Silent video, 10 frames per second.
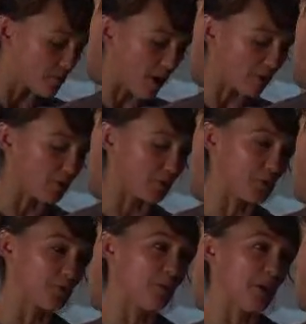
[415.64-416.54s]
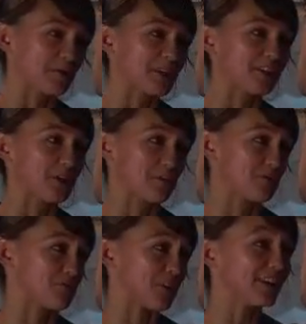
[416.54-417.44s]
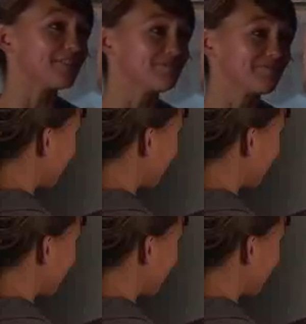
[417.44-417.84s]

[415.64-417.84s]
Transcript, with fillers: Martha thought you were buying me a diamond ring.